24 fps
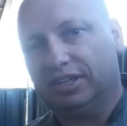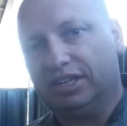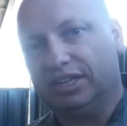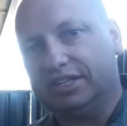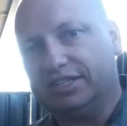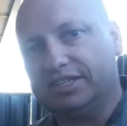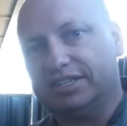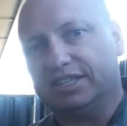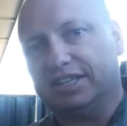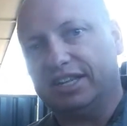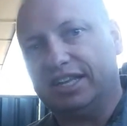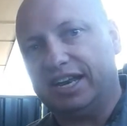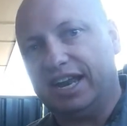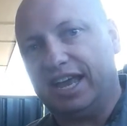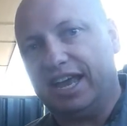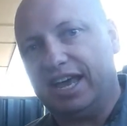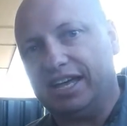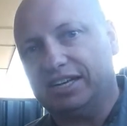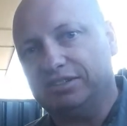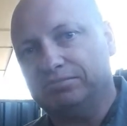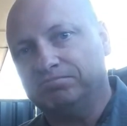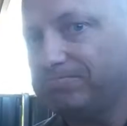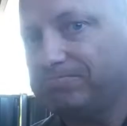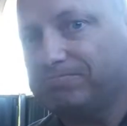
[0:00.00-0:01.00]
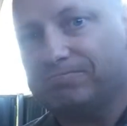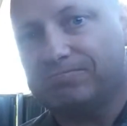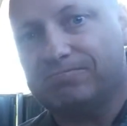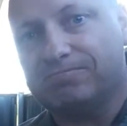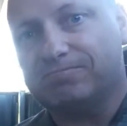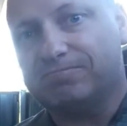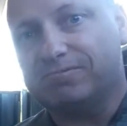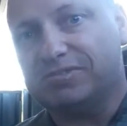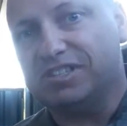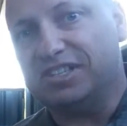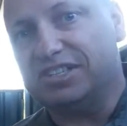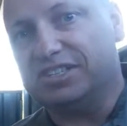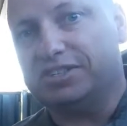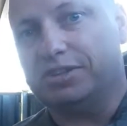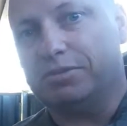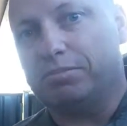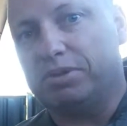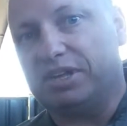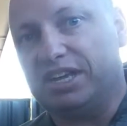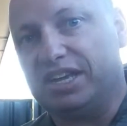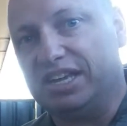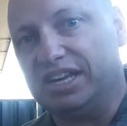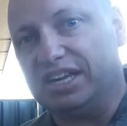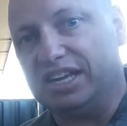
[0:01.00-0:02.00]
He slid out,
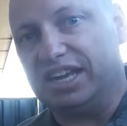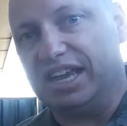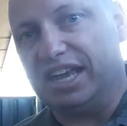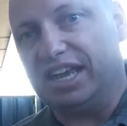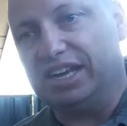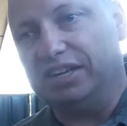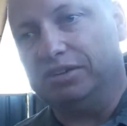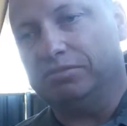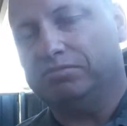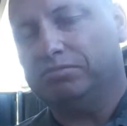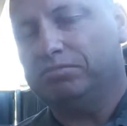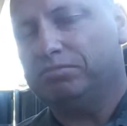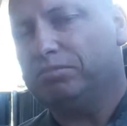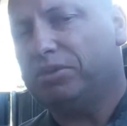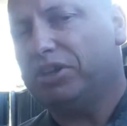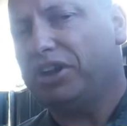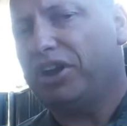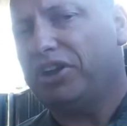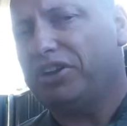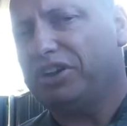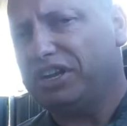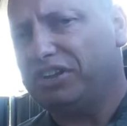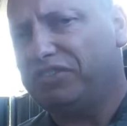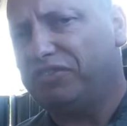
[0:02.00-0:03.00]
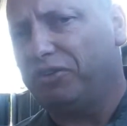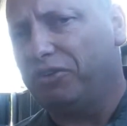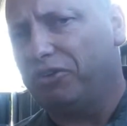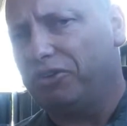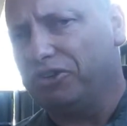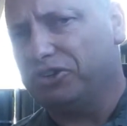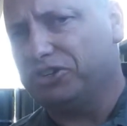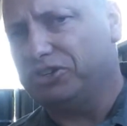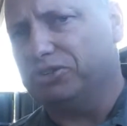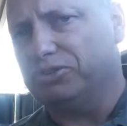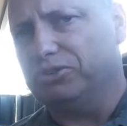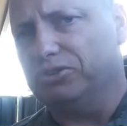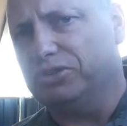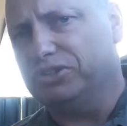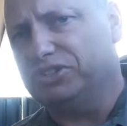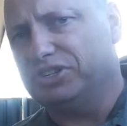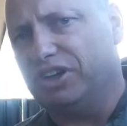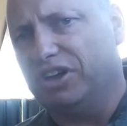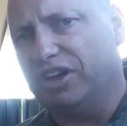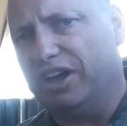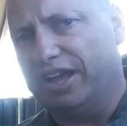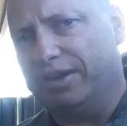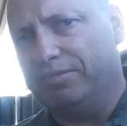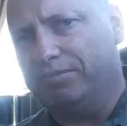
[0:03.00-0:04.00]
disappeared again, but only for a short
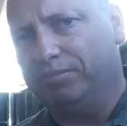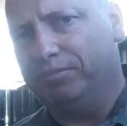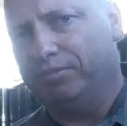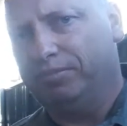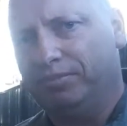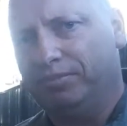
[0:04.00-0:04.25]
time.